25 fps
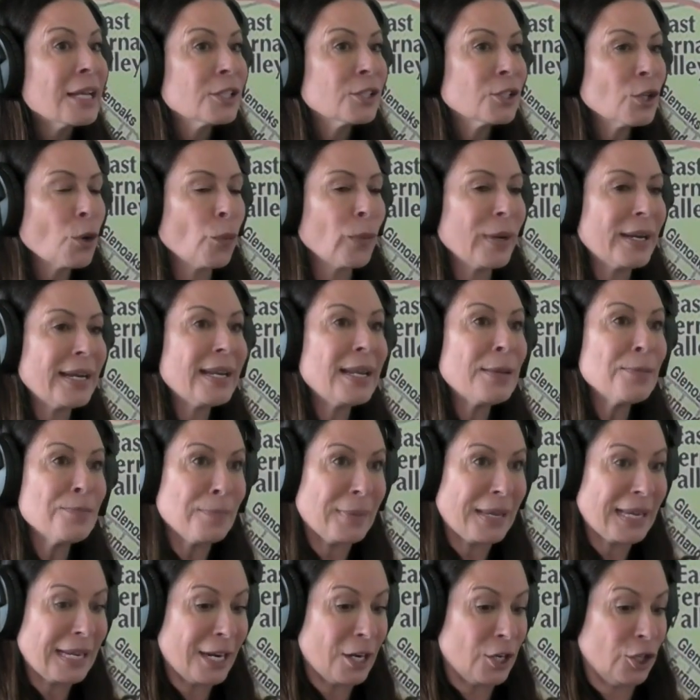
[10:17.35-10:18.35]
yeah. So we'd
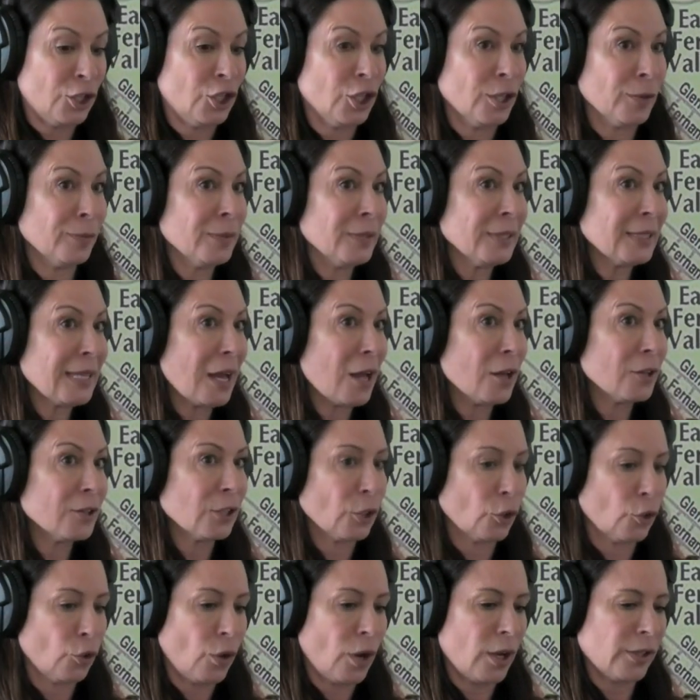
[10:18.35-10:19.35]
meet at Jim's house.
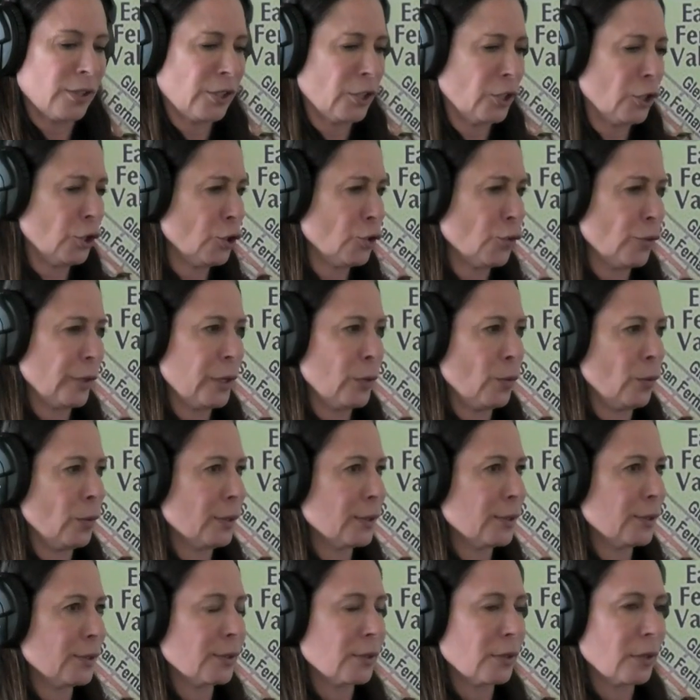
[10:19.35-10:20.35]
Across the street
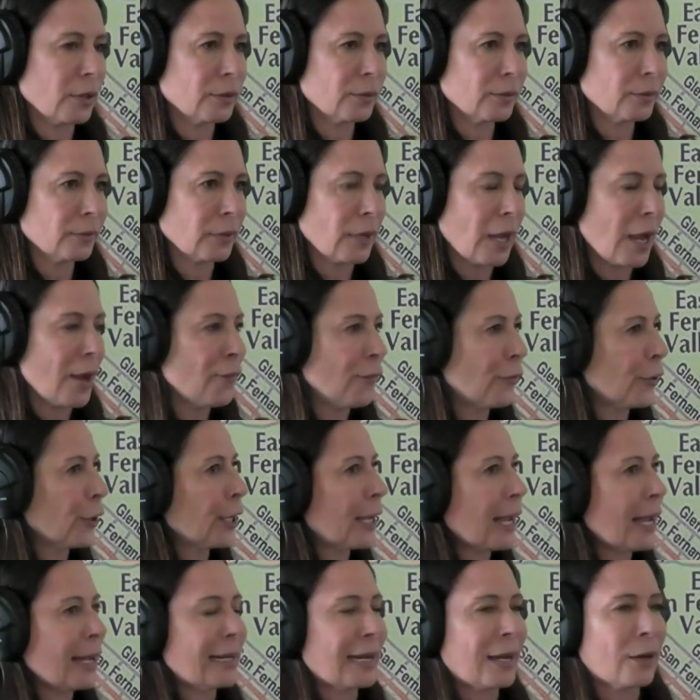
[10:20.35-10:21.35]
was, I
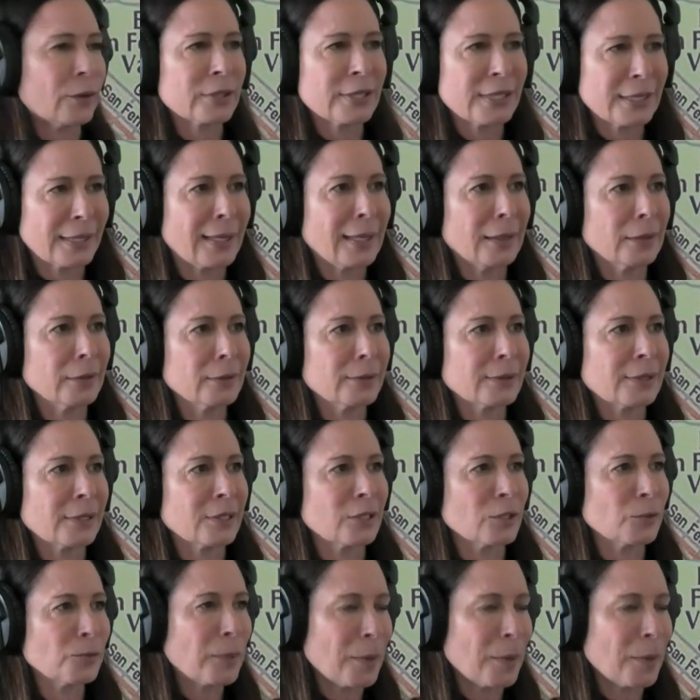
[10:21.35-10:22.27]
forget now, it's a Gelson's.